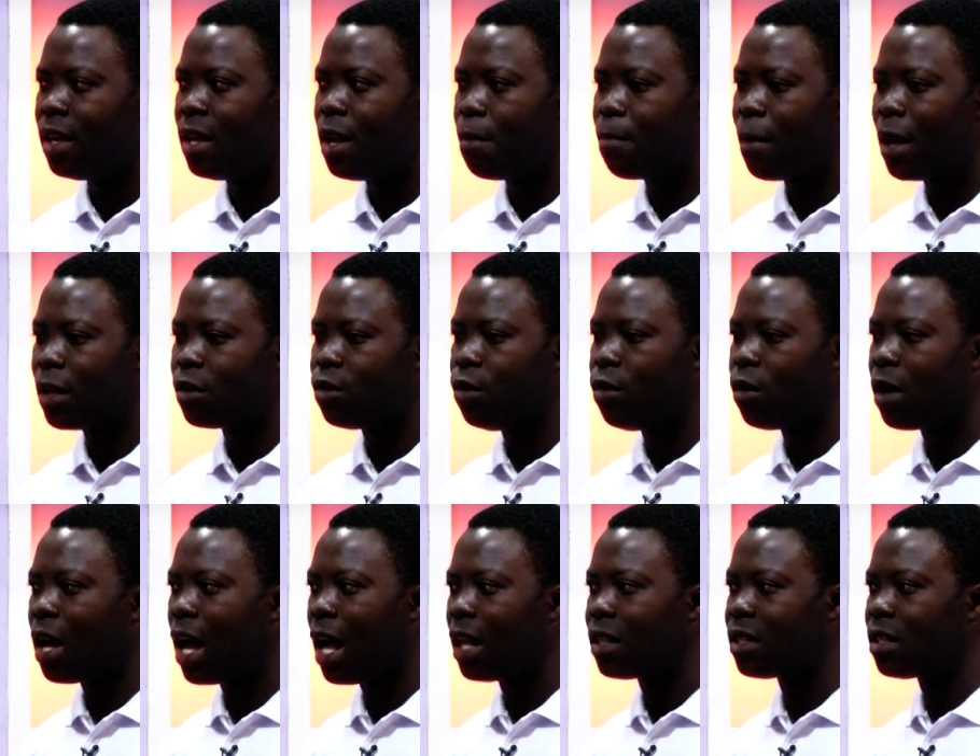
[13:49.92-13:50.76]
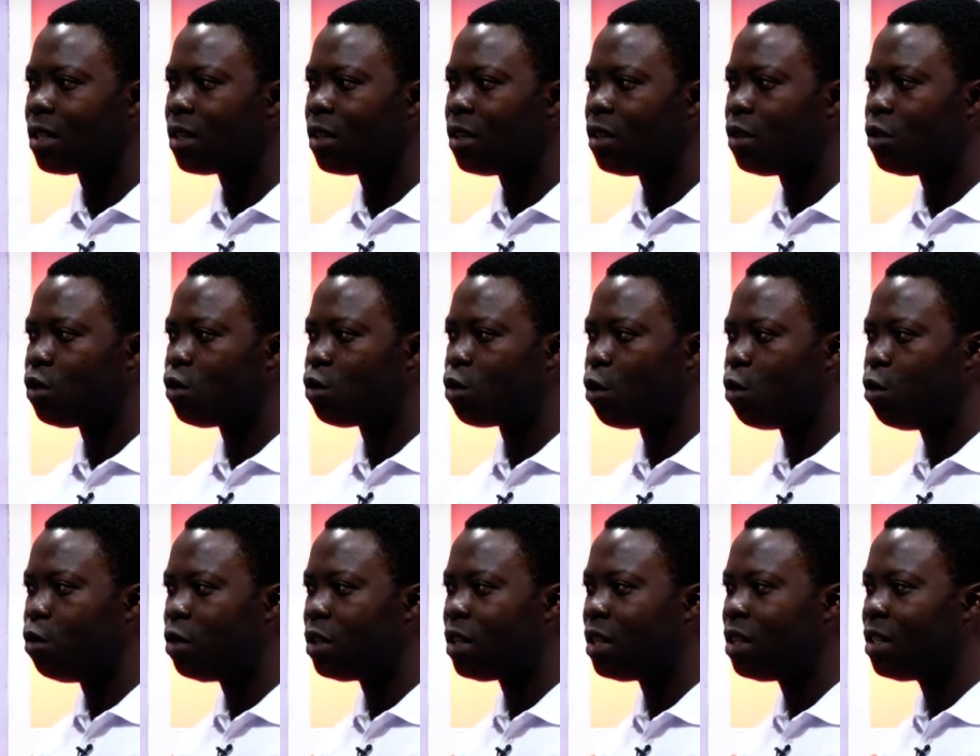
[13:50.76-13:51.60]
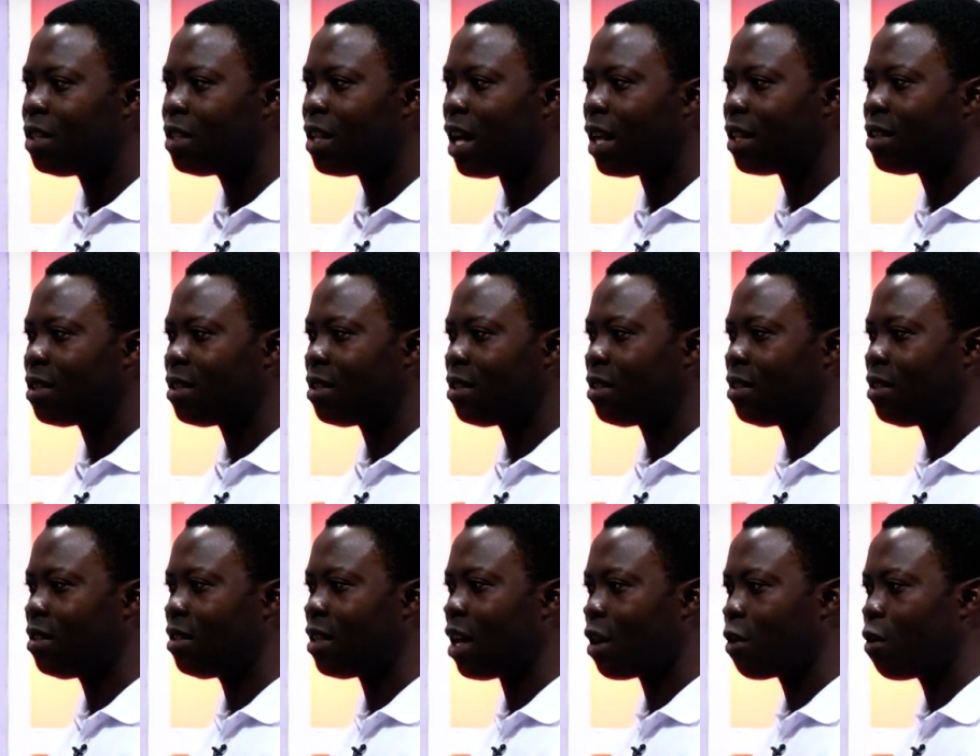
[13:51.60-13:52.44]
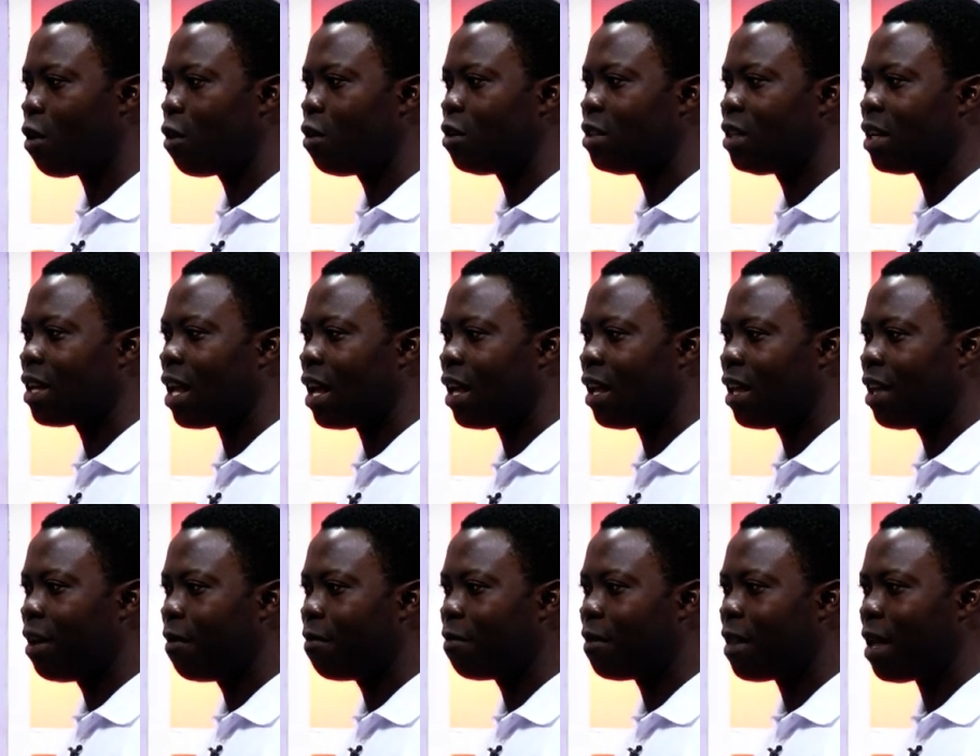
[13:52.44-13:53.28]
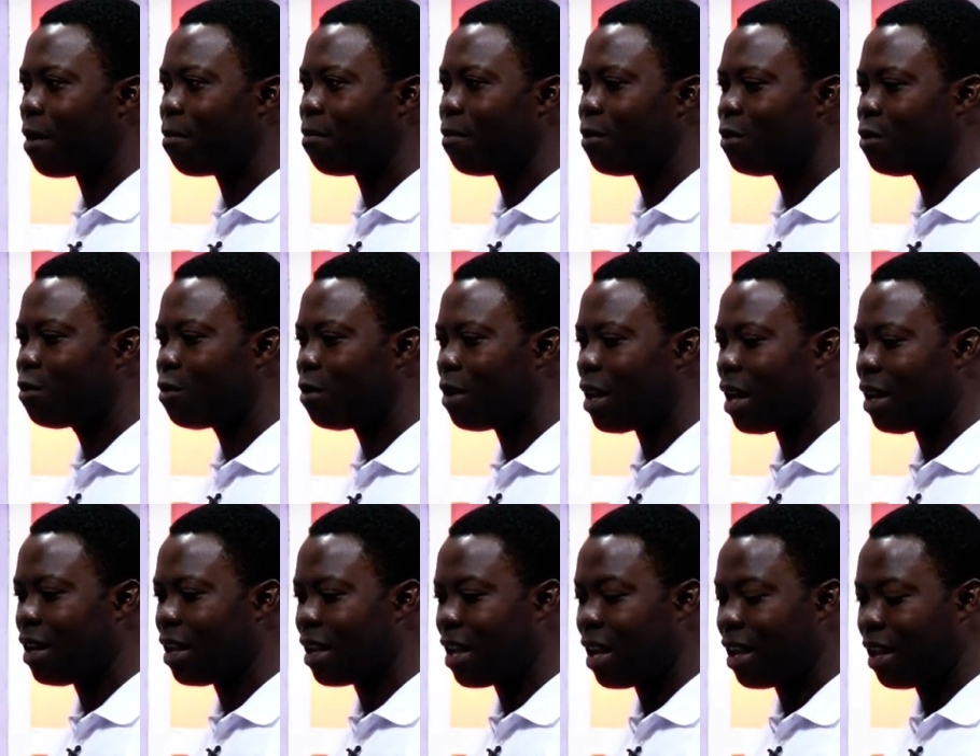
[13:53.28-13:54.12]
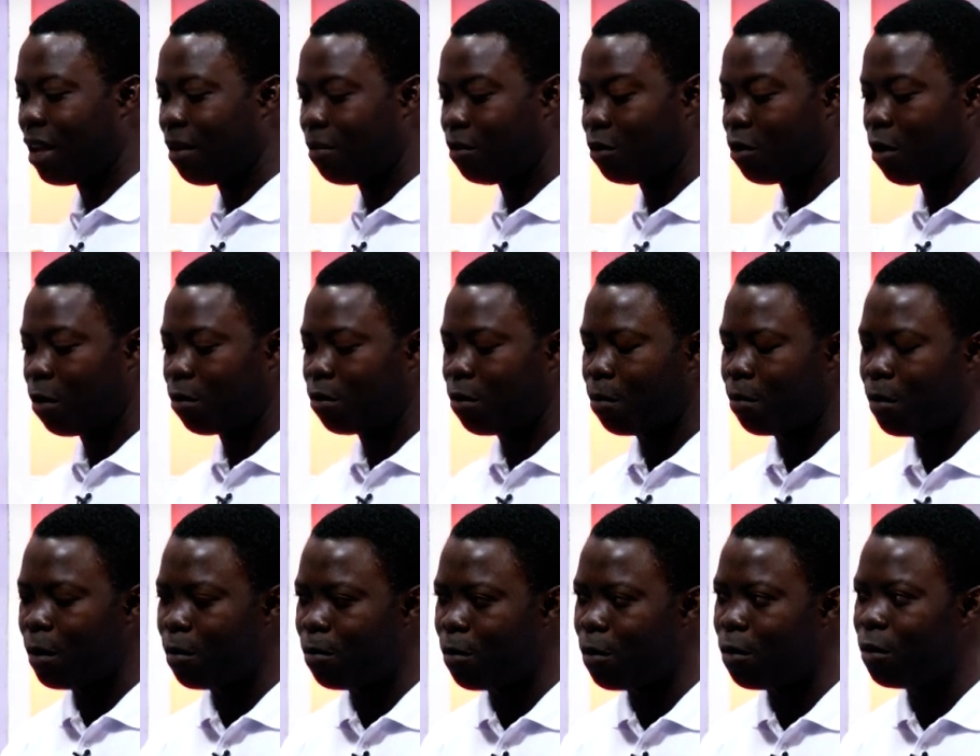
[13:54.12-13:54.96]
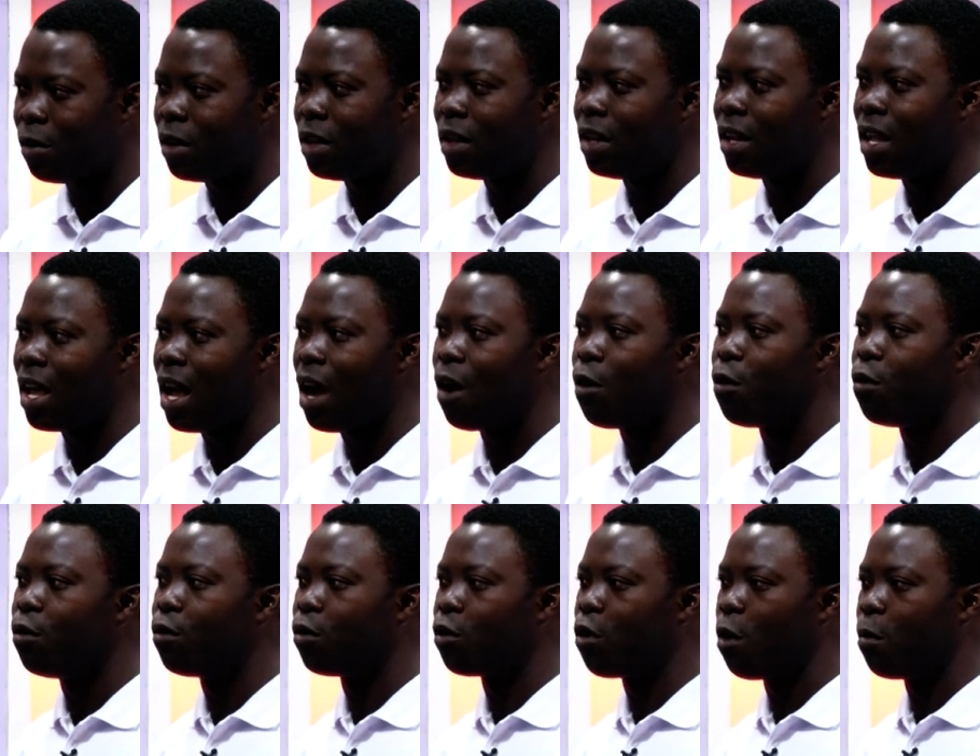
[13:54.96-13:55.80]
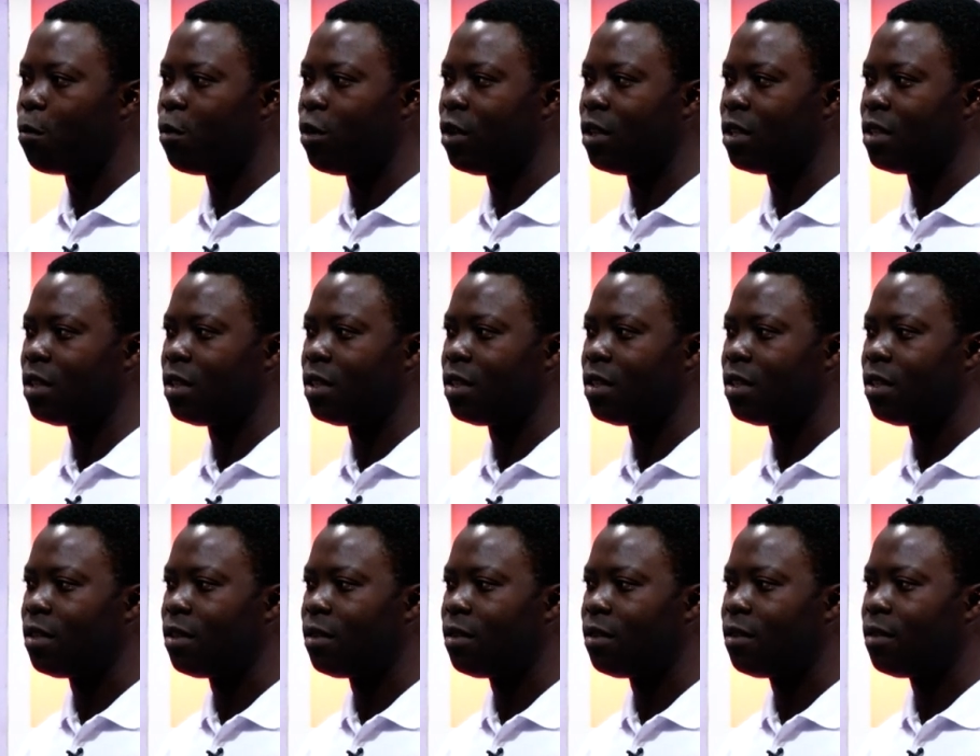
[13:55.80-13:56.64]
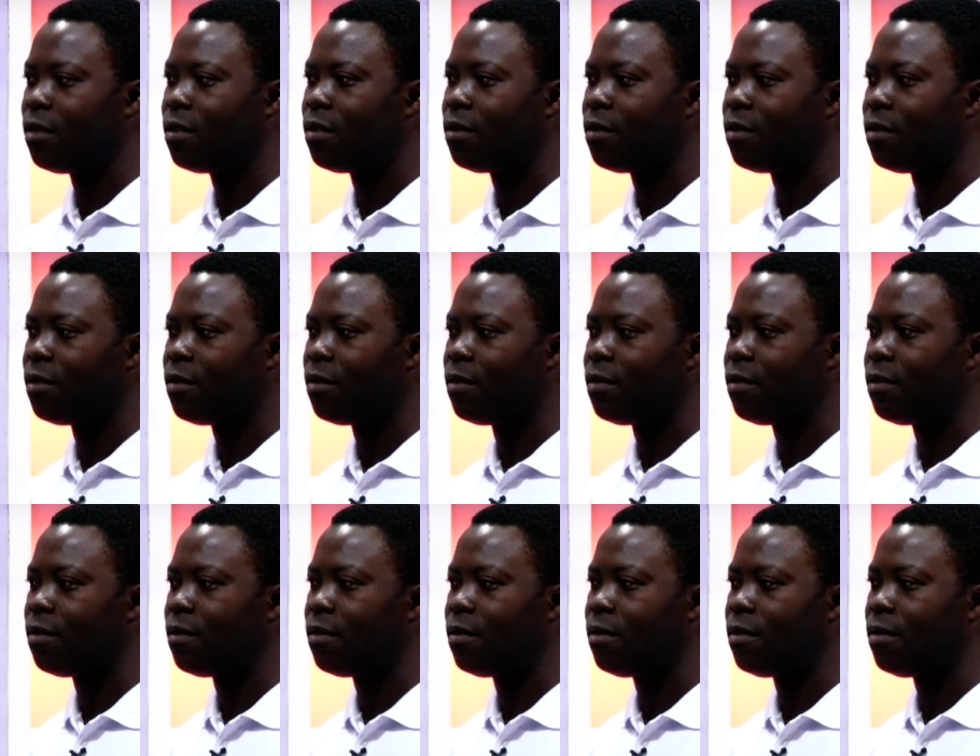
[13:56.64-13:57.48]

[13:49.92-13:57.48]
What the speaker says: They must look at solutions that technology can give them so that they can give jobs to people in their own communities. Okay. So